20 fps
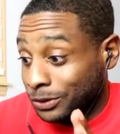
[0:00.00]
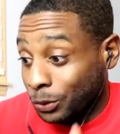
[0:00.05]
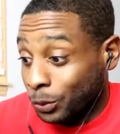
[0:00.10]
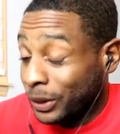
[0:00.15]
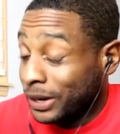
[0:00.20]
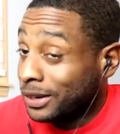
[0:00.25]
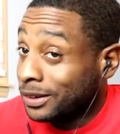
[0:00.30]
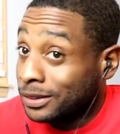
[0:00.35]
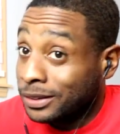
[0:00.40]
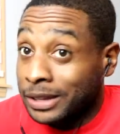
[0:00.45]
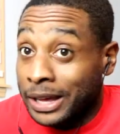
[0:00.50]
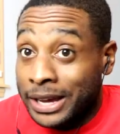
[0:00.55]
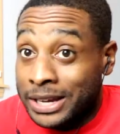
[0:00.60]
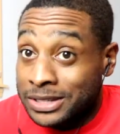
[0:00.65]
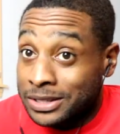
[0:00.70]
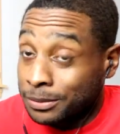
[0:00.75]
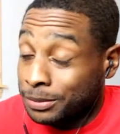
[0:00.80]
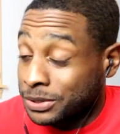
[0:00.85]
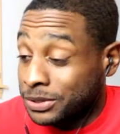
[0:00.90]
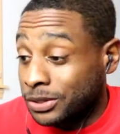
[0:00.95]
the way the
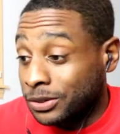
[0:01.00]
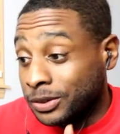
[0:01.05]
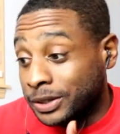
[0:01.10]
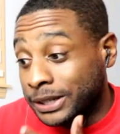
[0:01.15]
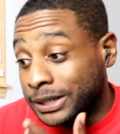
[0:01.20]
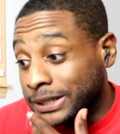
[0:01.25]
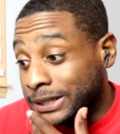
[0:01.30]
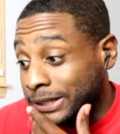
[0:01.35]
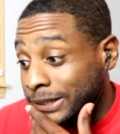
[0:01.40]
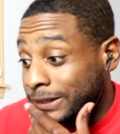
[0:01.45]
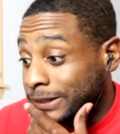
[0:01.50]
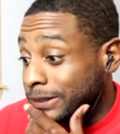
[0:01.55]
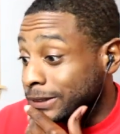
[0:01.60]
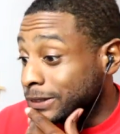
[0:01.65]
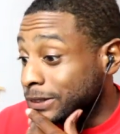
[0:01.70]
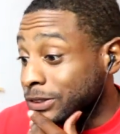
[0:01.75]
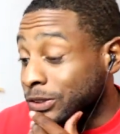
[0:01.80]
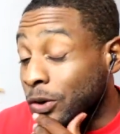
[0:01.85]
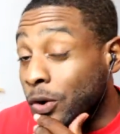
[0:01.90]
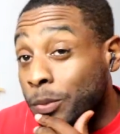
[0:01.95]
last episode ended,
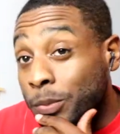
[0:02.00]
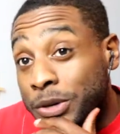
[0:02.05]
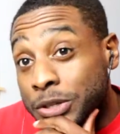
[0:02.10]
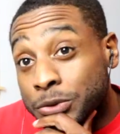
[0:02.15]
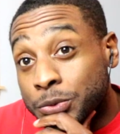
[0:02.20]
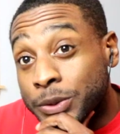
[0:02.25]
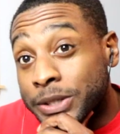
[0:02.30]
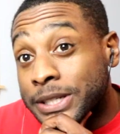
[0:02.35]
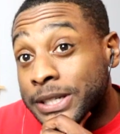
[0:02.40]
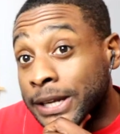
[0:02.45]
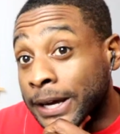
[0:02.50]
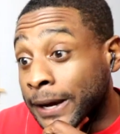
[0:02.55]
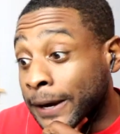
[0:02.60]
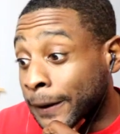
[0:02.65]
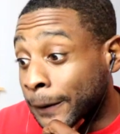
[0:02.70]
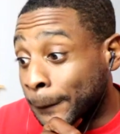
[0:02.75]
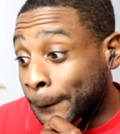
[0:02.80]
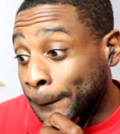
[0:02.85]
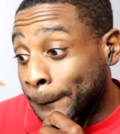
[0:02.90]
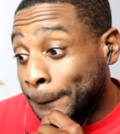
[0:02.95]
so much went
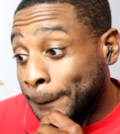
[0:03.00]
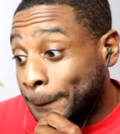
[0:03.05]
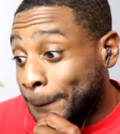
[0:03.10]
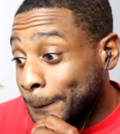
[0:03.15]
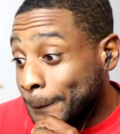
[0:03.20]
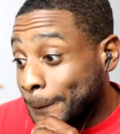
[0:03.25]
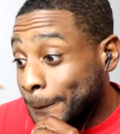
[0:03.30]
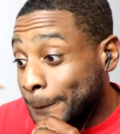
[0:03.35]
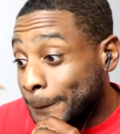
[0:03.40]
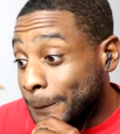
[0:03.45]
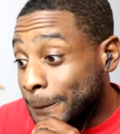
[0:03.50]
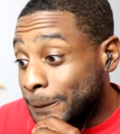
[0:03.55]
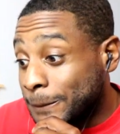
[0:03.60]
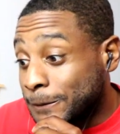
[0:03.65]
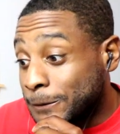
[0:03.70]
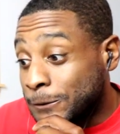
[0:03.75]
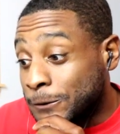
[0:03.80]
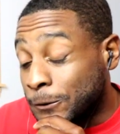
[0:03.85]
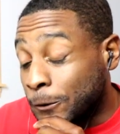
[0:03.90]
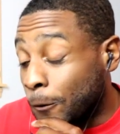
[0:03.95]
down.
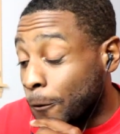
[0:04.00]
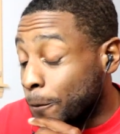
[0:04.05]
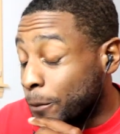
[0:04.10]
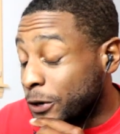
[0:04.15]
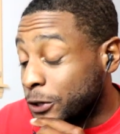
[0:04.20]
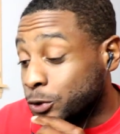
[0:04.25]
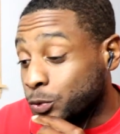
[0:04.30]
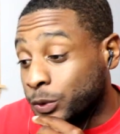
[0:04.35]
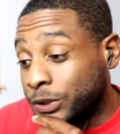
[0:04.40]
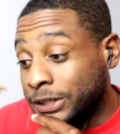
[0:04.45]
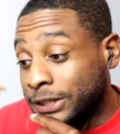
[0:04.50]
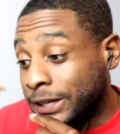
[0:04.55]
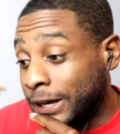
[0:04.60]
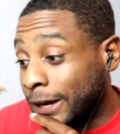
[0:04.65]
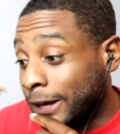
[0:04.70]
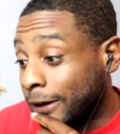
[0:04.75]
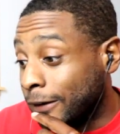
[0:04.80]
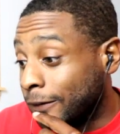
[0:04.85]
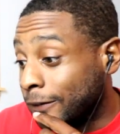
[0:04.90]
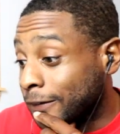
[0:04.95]
So much went
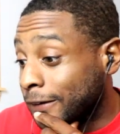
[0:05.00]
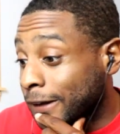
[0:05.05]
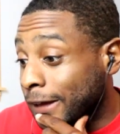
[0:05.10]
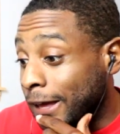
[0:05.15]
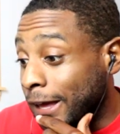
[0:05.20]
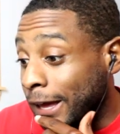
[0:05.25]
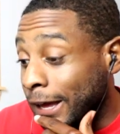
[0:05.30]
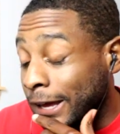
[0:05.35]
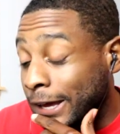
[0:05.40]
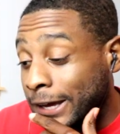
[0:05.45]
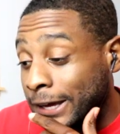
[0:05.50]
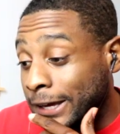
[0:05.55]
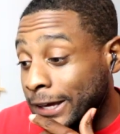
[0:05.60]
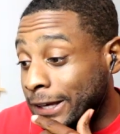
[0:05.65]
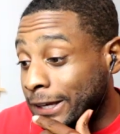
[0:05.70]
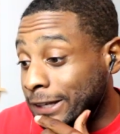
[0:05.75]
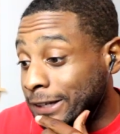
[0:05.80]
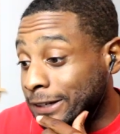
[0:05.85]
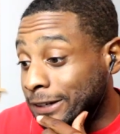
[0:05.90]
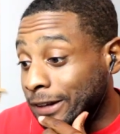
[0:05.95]
down.
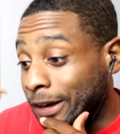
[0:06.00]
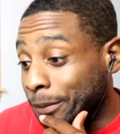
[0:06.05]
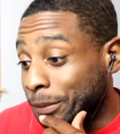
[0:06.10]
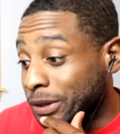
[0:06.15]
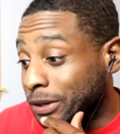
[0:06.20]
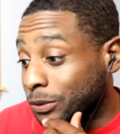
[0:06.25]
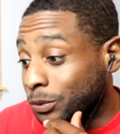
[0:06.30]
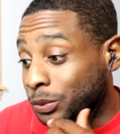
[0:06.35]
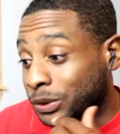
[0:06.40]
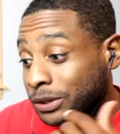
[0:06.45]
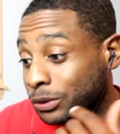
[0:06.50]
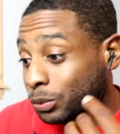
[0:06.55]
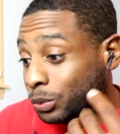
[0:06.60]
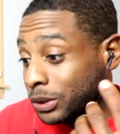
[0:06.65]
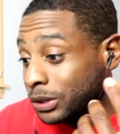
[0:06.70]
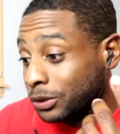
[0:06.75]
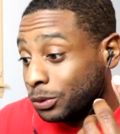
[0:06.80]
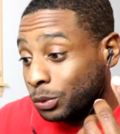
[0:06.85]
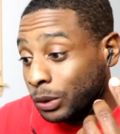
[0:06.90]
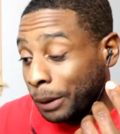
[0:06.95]
And I mean we
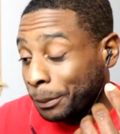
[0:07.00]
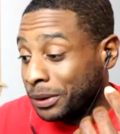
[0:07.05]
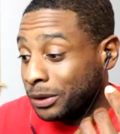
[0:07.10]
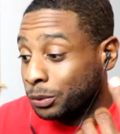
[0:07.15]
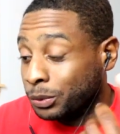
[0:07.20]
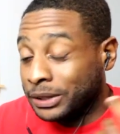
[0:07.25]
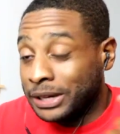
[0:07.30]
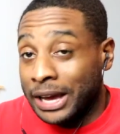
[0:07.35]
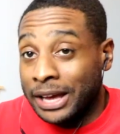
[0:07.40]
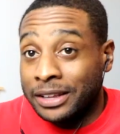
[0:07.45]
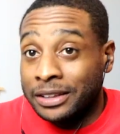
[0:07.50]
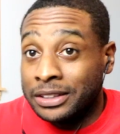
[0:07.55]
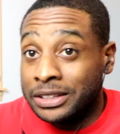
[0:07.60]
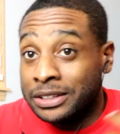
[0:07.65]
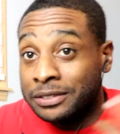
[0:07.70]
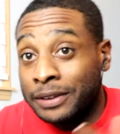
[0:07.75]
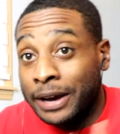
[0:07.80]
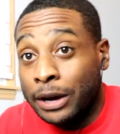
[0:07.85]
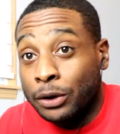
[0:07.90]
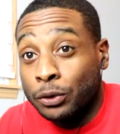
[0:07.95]
we I mean we got
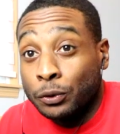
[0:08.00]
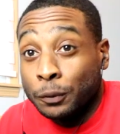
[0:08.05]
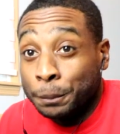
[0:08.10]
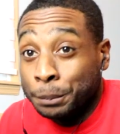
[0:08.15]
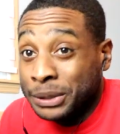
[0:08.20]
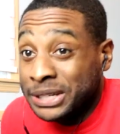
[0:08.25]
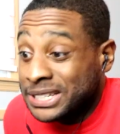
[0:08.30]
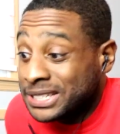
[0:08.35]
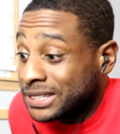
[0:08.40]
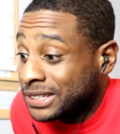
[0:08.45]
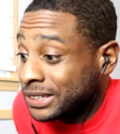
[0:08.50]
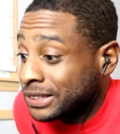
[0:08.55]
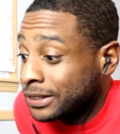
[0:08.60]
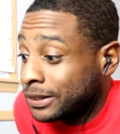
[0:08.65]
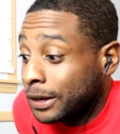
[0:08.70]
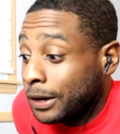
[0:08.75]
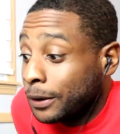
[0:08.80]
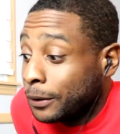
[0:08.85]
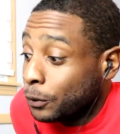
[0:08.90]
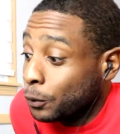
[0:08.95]
Levi who beasted
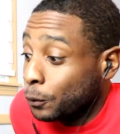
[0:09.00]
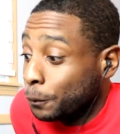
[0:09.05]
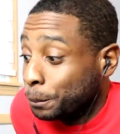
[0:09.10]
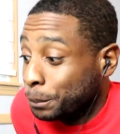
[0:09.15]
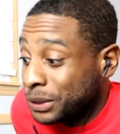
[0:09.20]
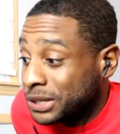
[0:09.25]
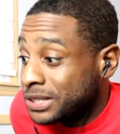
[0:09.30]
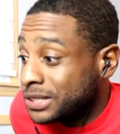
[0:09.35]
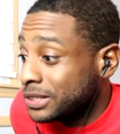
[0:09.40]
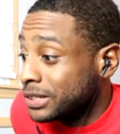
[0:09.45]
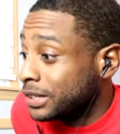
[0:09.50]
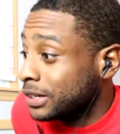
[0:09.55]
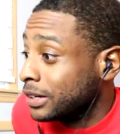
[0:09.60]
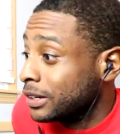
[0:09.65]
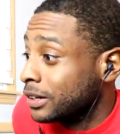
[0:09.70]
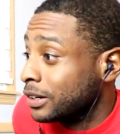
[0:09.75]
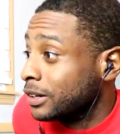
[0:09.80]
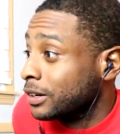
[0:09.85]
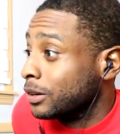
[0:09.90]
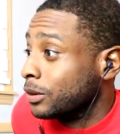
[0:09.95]
who beasted
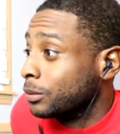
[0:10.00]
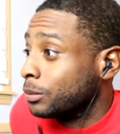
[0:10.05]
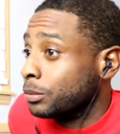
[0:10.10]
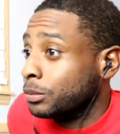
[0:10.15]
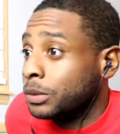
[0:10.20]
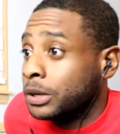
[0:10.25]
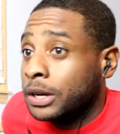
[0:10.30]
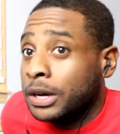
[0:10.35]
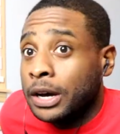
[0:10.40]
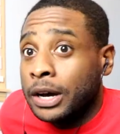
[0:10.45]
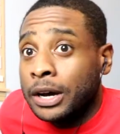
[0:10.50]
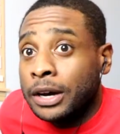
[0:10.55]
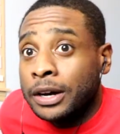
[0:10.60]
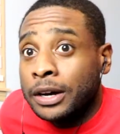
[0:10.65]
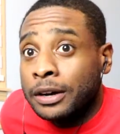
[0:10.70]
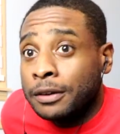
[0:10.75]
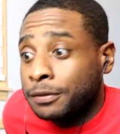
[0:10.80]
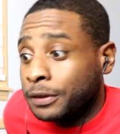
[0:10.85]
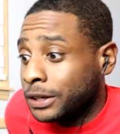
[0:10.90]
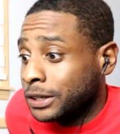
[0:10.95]
um
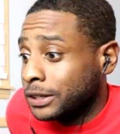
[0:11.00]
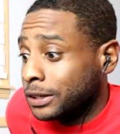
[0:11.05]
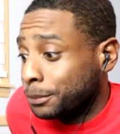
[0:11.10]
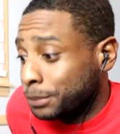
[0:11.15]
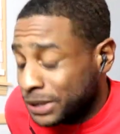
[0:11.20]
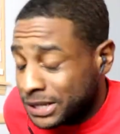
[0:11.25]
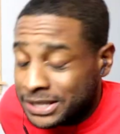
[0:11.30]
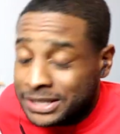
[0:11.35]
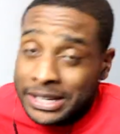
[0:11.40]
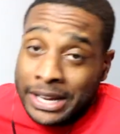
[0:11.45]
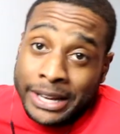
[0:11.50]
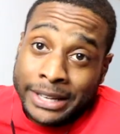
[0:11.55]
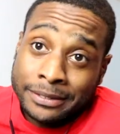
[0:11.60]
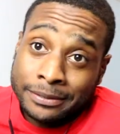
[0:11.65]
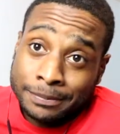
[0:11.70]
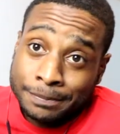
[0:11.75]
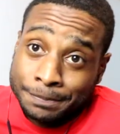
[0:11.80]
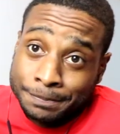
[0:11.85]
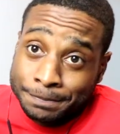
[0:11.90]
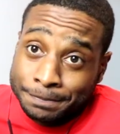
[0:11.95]
uh fucking the beast
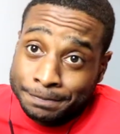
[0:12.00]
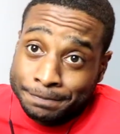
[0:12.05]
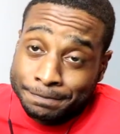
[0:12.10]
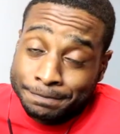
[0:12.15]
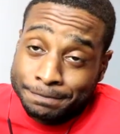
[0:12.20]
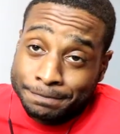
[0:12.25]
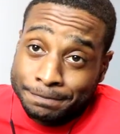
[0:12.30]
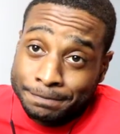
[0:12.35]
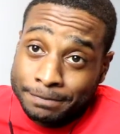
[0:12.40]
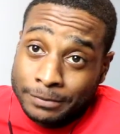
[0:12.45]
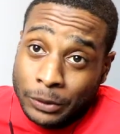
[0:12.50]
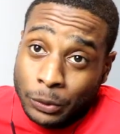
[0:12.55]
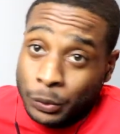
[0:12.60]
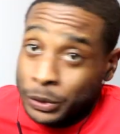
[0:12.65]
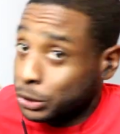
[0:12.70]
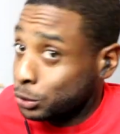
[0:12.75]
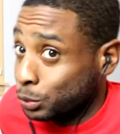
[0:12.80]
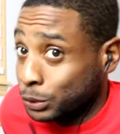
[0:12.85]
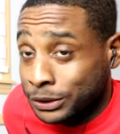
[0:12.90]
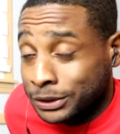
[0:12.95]
titan,
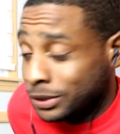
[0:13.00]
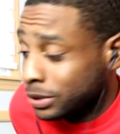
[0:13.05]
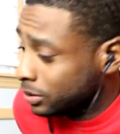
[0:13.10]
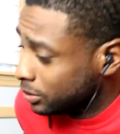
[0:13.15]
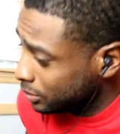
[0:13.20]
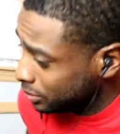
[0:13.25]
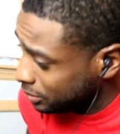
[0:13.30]
which was